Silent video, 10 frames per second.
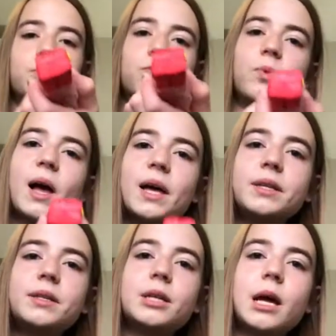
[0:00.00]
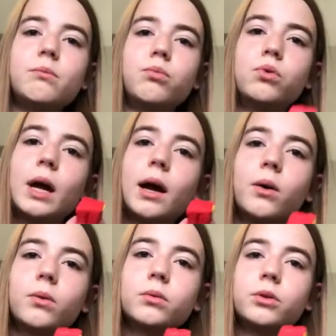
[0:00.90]
red and
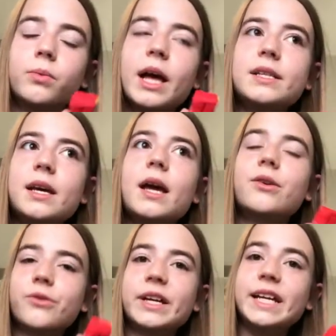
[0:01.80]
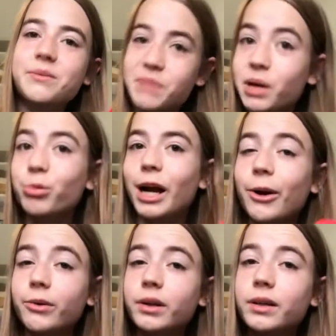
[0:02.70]
green make
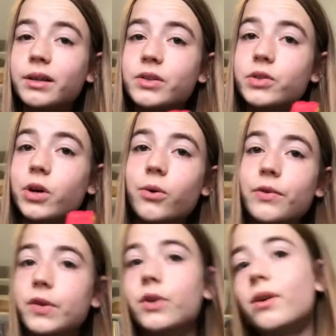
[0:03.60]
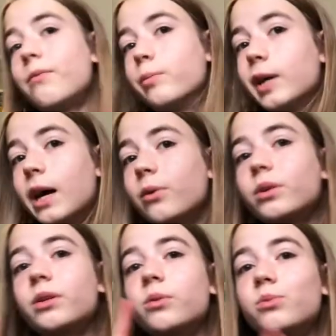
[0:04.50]
brown. So if you don't have
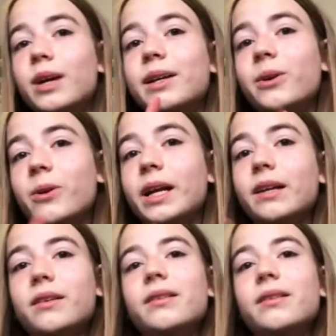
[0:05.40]
brown, red and green.